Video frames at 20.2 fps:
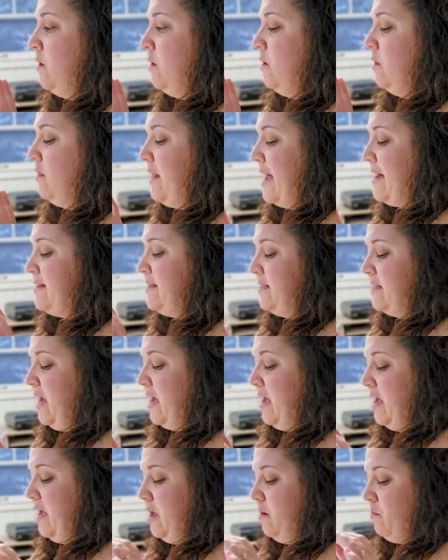last
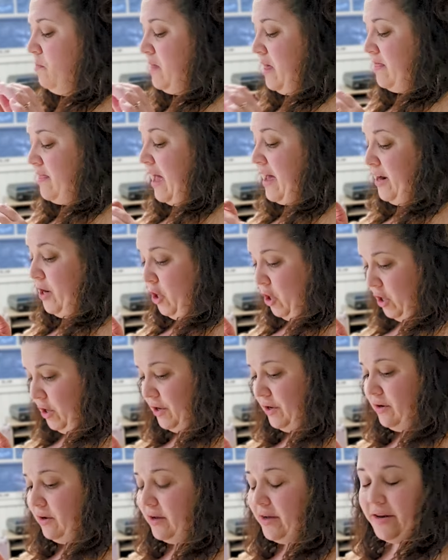time that that
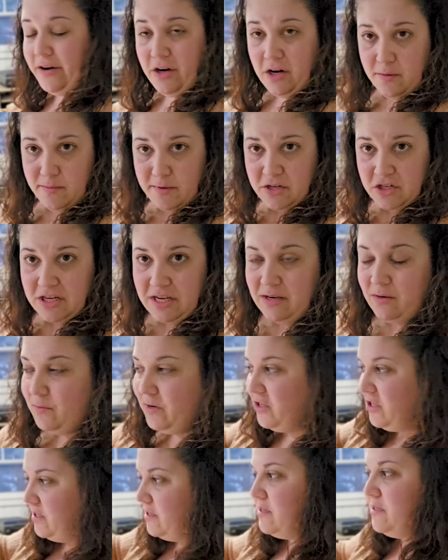occurred on her machine,
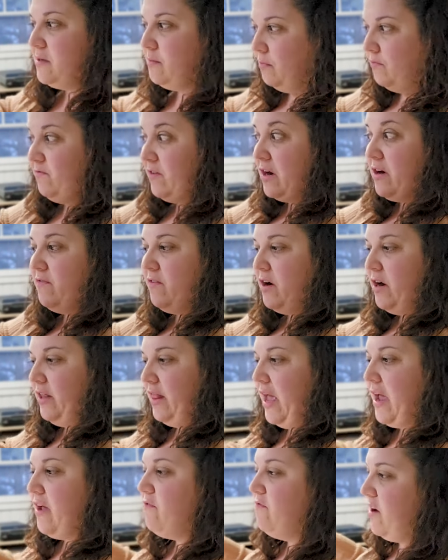which is some very, very
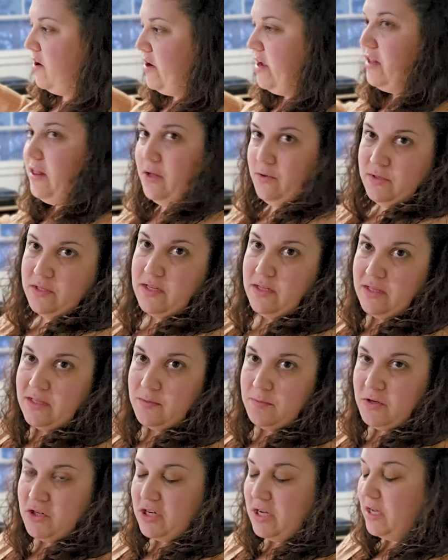like very close to this
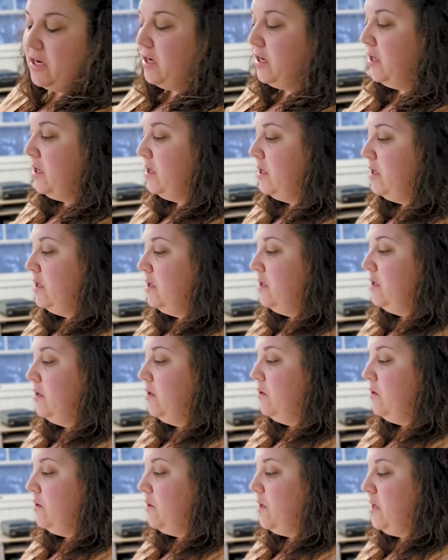machine,
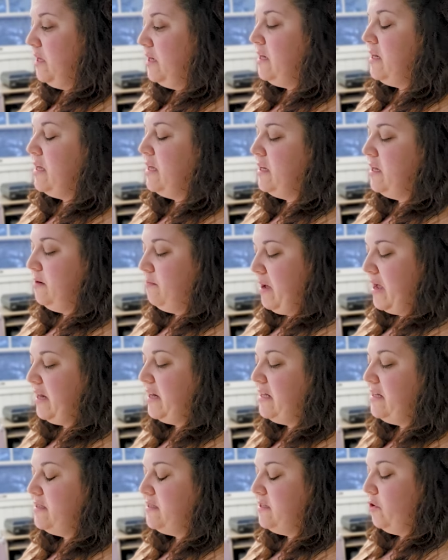it needed
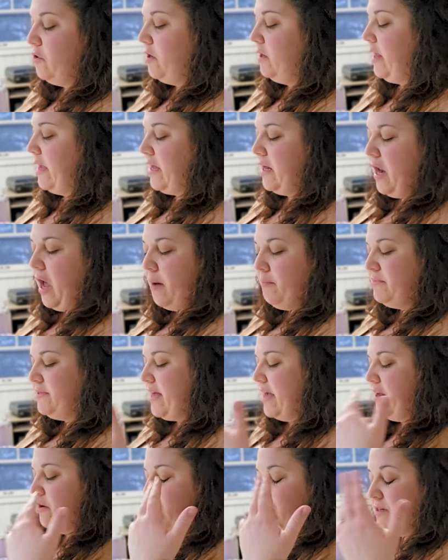maintenance or like an
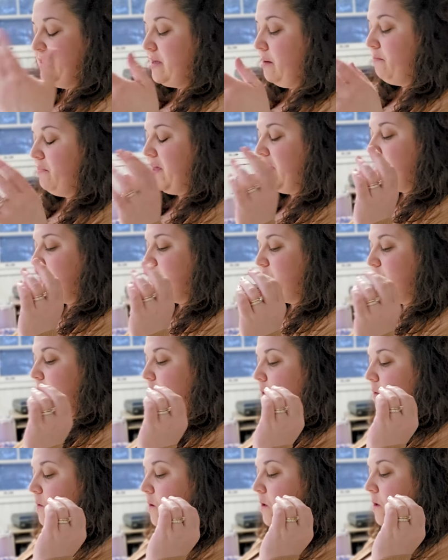update or something.
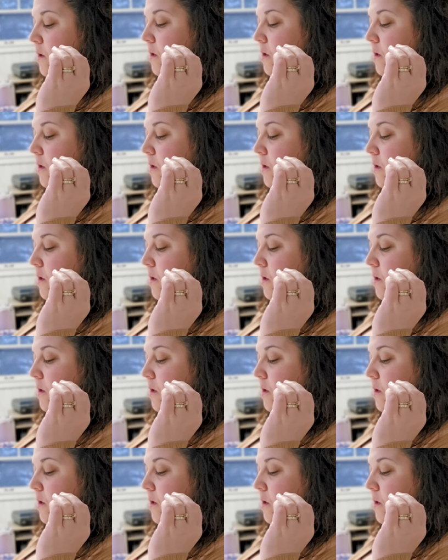So